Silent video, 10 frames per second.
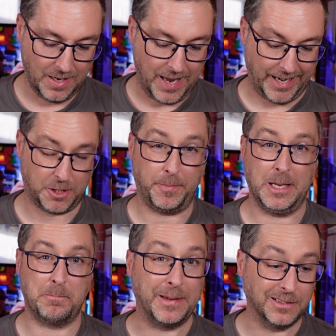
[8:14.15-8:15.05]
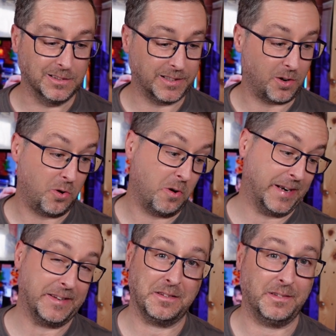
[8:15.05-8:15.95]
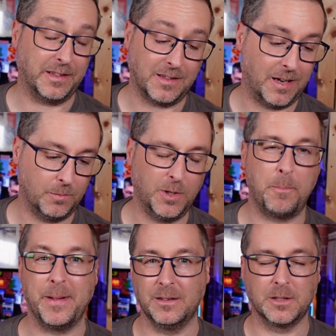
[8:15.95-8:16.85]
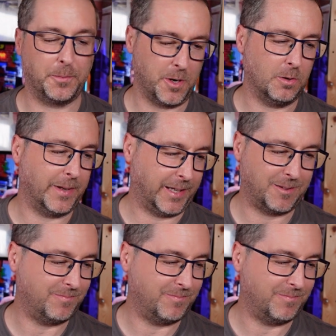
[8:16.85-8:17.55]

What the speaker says: expert builder or anything like that. Well, not builder, but you know, like